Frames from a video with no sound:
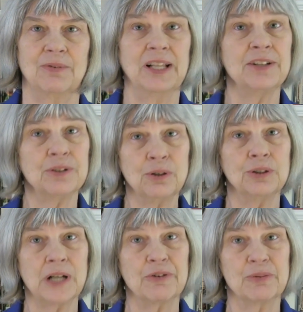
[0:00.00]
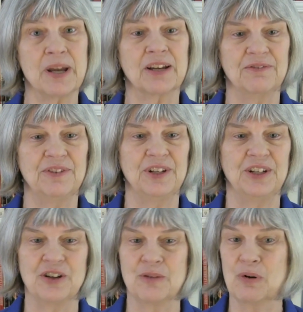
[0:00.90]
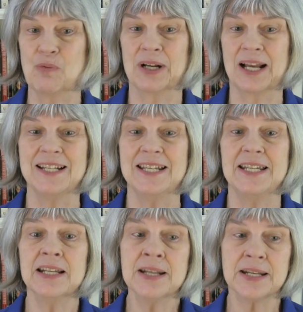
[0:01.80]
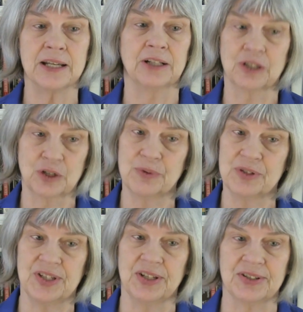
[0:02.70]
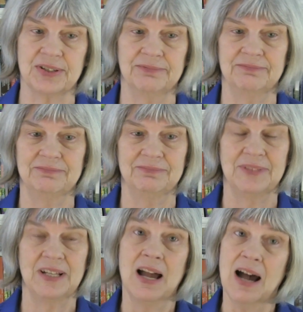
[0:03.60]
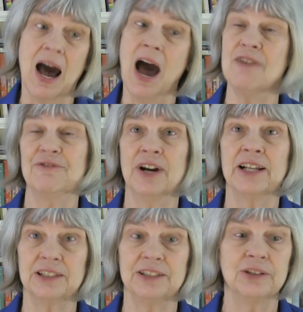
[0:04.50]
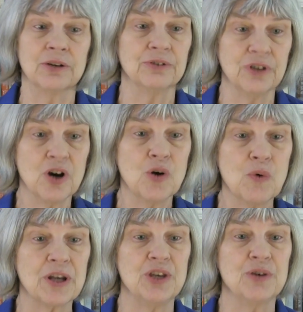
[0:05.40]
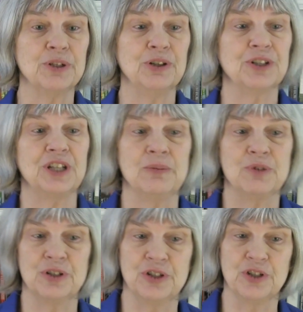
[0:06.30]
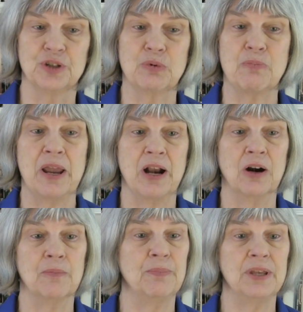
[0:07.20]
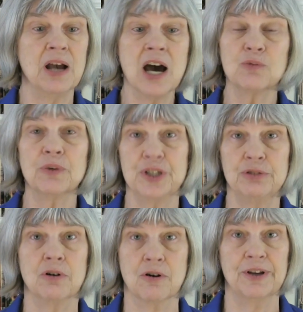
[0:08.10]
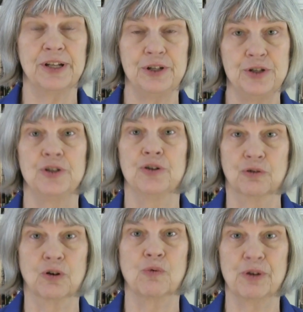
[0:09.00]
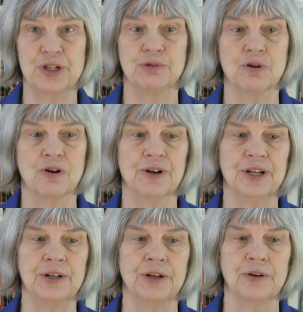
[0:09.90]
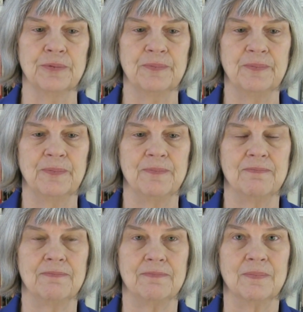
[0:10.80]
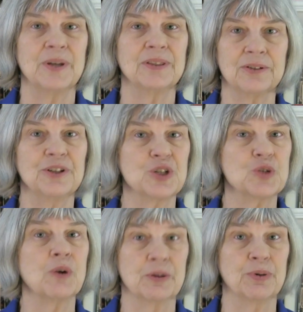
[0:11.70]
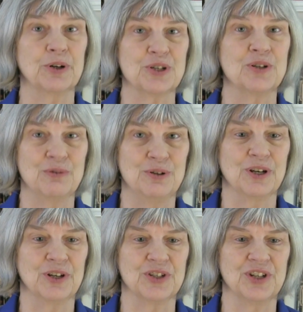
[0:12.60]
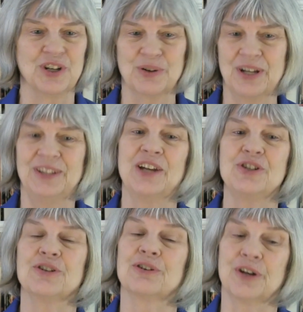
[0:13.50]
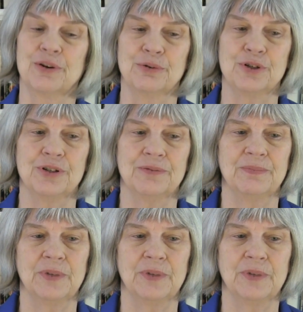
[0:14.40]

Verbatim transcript: Well, I told her I would make a video, but what I didn't tell her was this. I frankly don't know what you and your team should do to prepare beyond what you already do or what you already know. But there is one person who does know, and that's your coach.